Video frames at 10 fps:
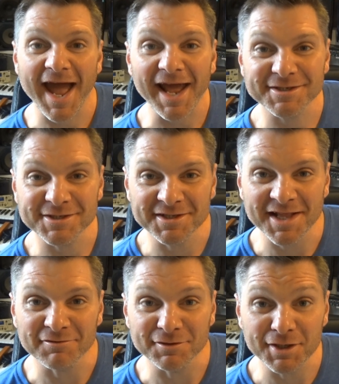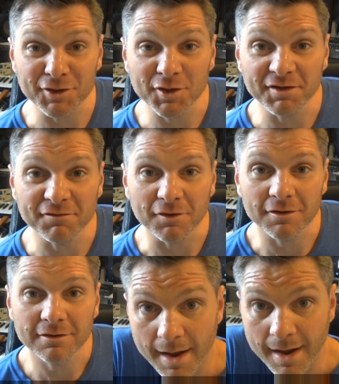excellent level that you're looking
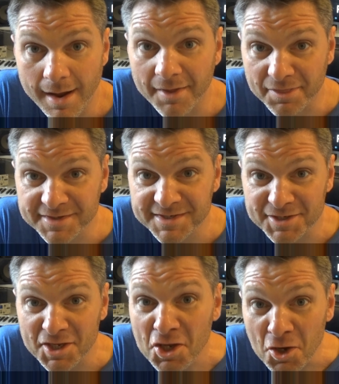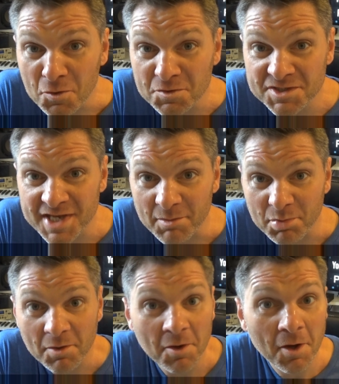for. And this is a huge tip.